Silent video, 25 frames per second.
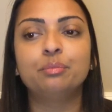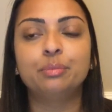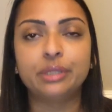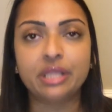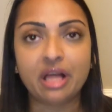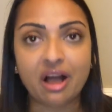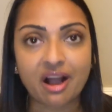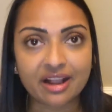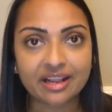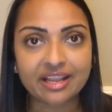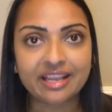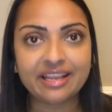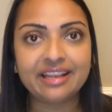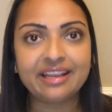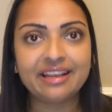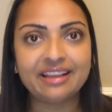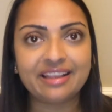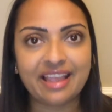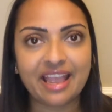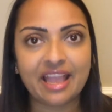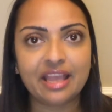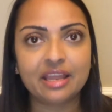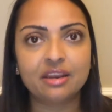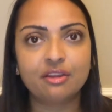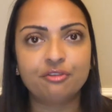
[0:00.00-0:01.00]
blogging
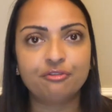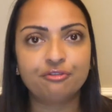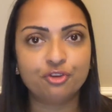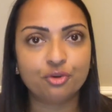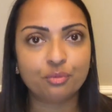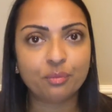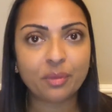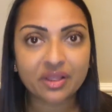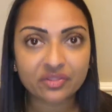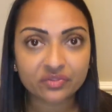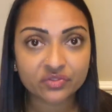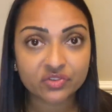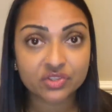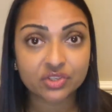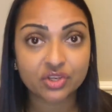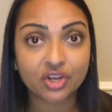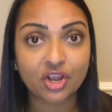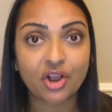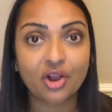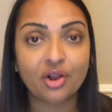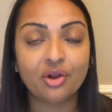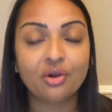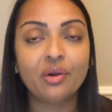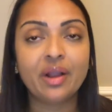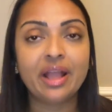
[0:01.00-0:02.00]
again a few months
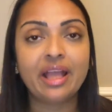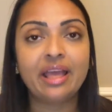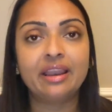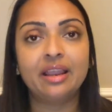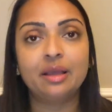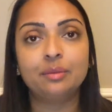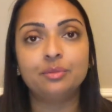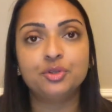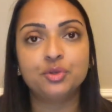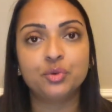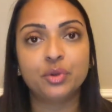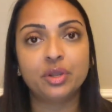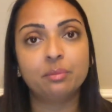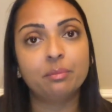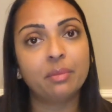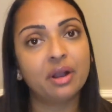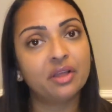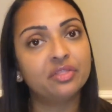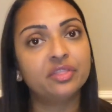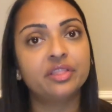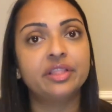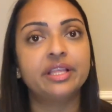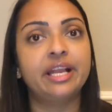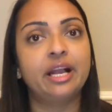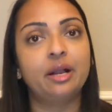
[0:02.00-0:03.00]
ago, and I'm doing
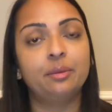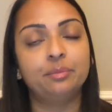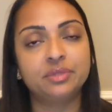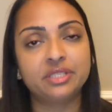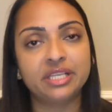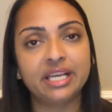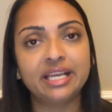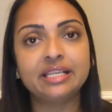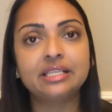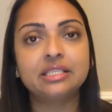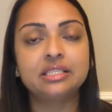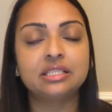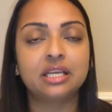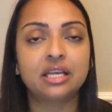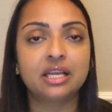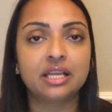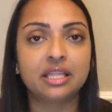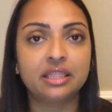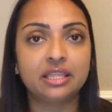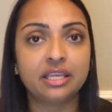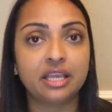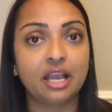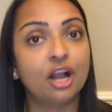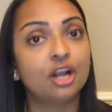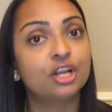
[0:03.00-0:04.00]
monthly updates.
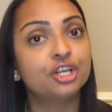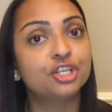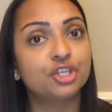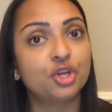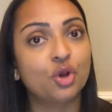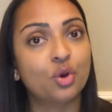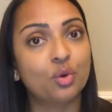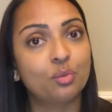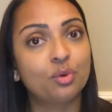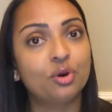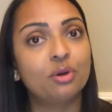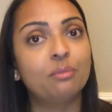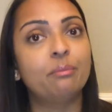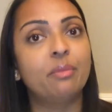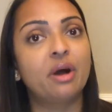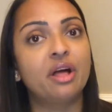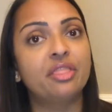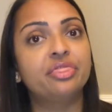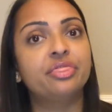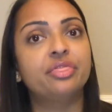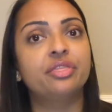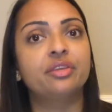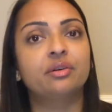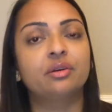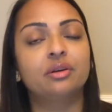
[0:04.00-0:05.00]
The October
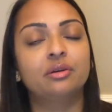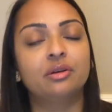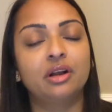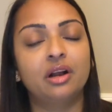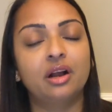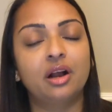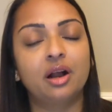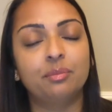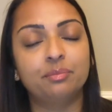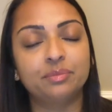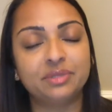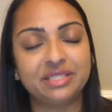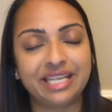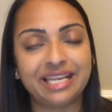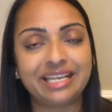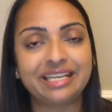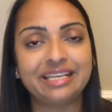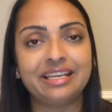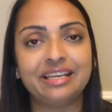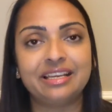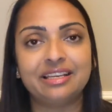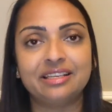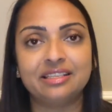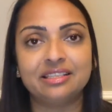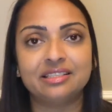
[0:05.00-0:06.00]
month
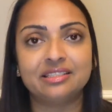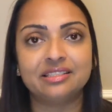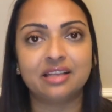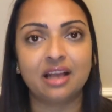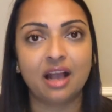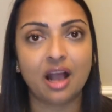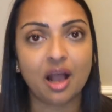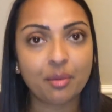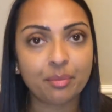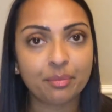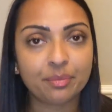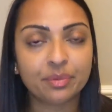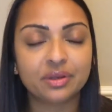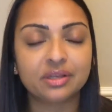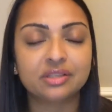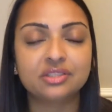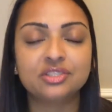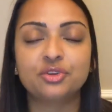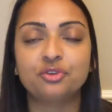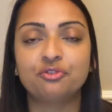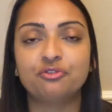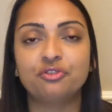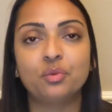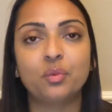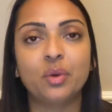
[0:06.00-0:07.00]
update is up,
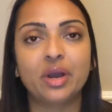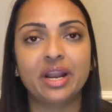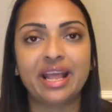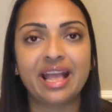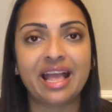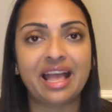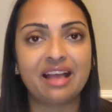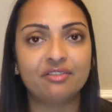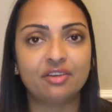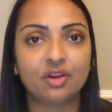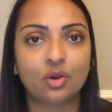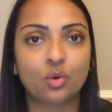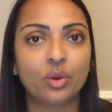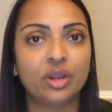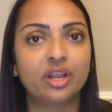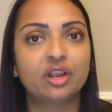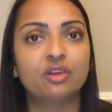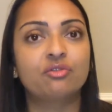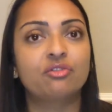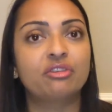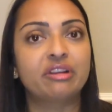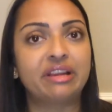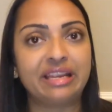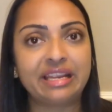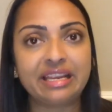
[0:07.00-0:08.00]
so if you want to have a
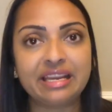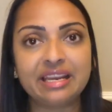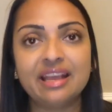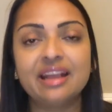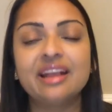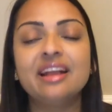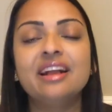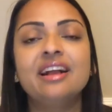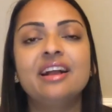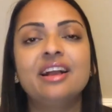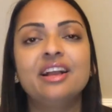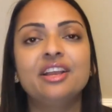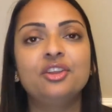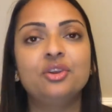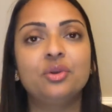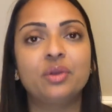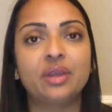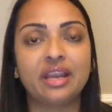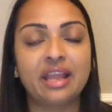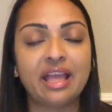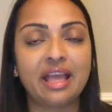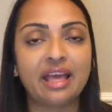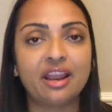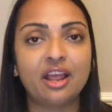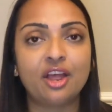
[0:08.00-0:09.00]
quick read, you
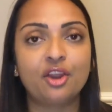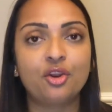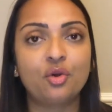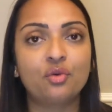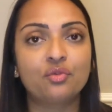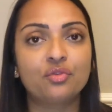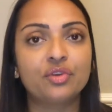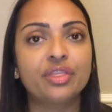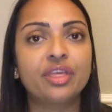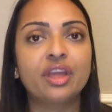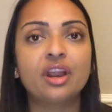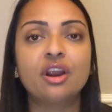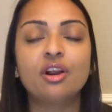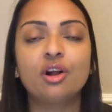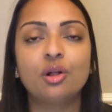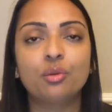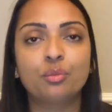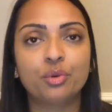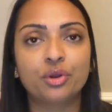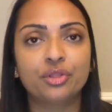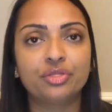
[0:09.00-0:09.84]
can head on over there. I'll